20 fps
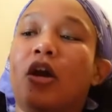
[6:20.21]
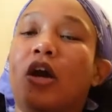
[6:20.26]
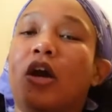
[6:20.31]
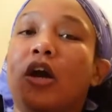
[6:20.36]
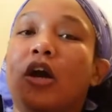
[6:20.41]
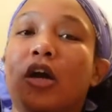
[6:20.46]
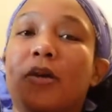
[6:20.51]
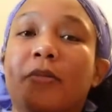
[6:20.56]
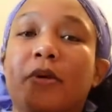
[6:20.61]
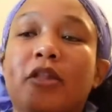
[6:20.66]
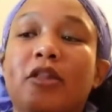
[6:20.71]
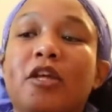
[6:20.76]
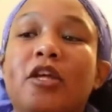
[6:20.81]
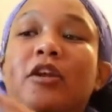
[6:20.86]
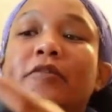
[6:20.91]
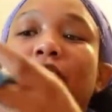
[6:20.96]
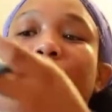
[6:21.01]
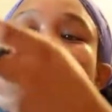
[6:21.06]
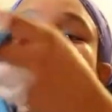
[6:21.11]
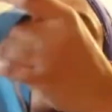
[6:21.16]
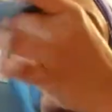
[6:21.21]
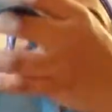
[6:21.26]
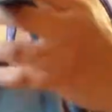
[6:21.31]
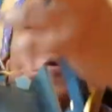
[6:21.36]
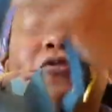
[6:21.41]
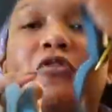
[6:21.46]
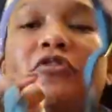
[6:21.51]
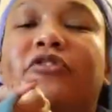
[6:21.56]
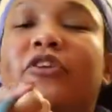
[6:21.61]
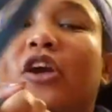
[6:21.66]
Um, and then if there's
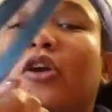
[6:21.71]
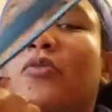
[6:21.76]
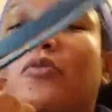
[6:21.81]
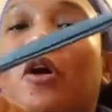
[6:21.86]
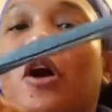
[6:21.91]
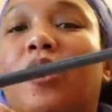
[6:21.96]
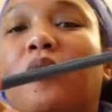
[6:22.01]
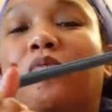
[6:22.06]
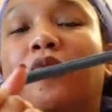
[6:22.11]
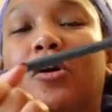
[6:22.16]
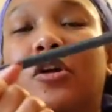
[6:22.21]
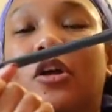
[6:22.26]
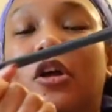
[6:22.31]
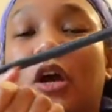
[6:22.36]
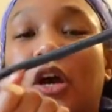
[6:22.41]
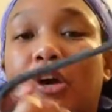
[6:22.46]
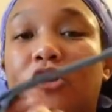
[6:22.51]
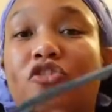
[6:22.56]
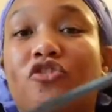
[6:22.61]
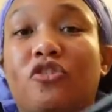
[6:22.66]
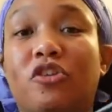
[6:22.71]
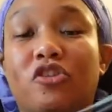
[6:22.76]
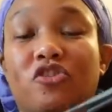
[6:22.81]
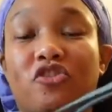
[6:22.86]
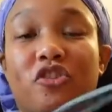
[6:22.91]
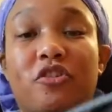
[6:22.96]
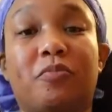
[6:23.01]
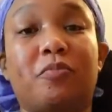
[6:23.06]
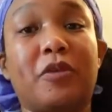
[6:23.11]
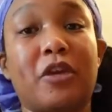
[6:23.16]
ever a day where I want to actually
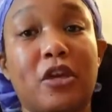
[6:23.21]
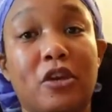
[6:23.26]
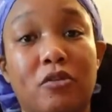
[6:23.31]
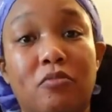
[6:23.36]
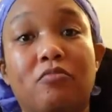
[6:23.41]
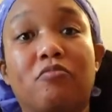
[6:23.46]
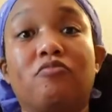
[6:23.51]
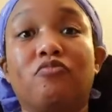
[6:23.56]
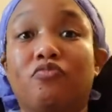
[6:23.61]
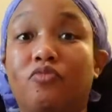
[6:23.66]
just be